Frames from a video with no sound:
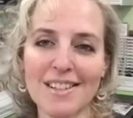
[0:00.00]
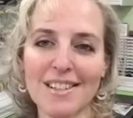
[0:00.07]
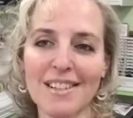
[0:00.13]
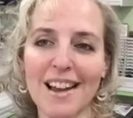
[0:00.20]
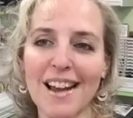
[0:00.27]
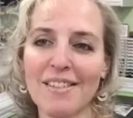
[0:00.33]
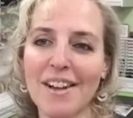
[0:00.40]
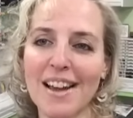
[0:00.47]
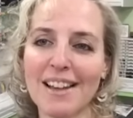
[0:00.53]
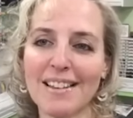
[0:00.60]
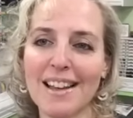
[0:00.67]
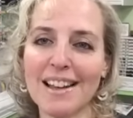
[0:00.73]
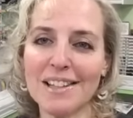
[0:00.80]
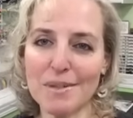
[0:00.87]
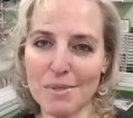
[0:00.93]
And I've had a
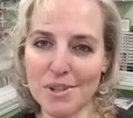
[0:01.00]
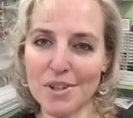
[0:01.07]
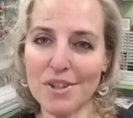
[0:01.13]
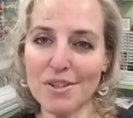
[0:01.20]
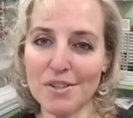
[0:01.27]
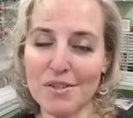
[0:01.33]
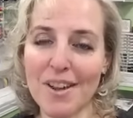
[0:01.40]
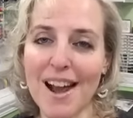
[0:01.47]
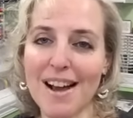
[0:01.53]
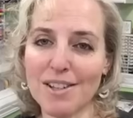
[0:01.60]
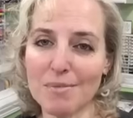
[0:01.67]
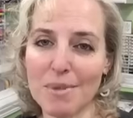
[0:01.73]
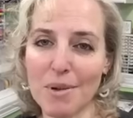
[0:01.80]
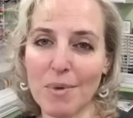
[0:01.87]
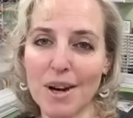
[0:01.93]
lot of demonstrators who have
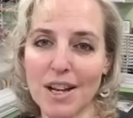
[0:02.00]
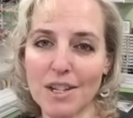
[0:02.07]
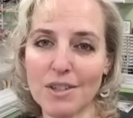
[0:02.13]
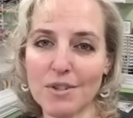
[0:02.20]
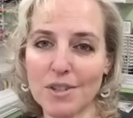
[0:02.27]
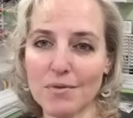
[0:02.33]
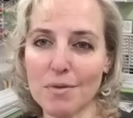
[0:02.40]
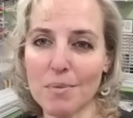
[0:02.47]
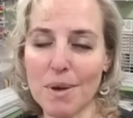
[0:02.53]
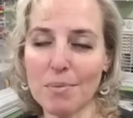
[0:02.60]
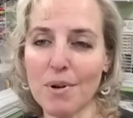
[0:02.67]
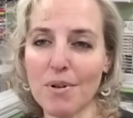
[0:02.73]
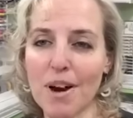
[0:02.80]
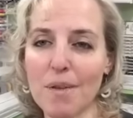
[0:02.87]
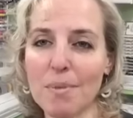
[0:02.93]
asked me what I use for my
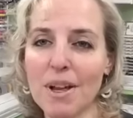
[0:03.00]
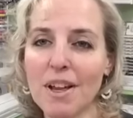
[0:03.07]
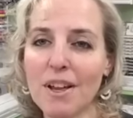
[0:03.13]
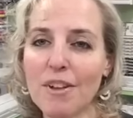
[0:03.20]
program.